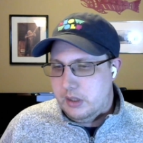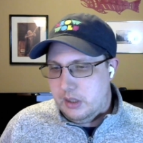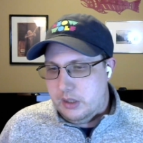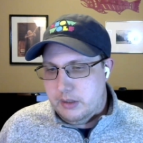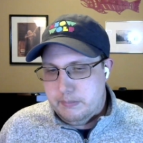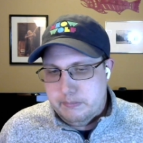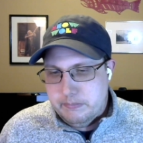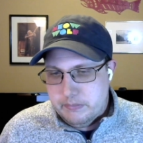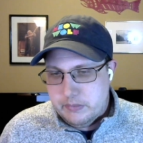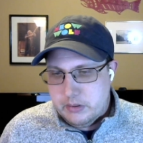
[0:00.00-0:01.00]
Um,
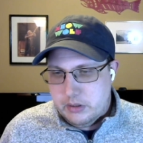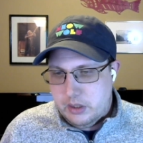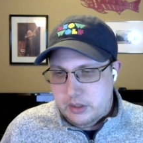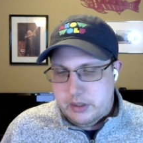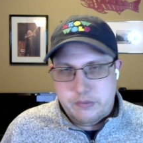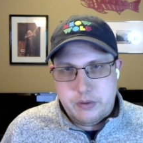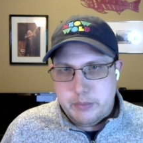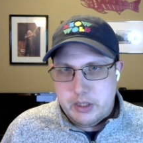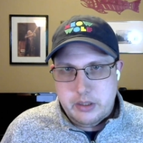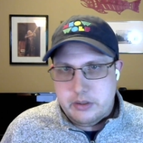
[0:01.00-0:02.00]
and then from
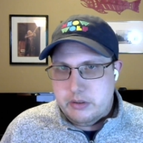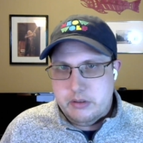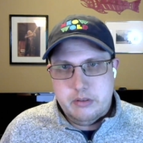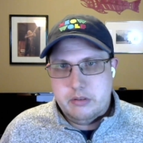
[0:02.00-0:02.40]
there, it's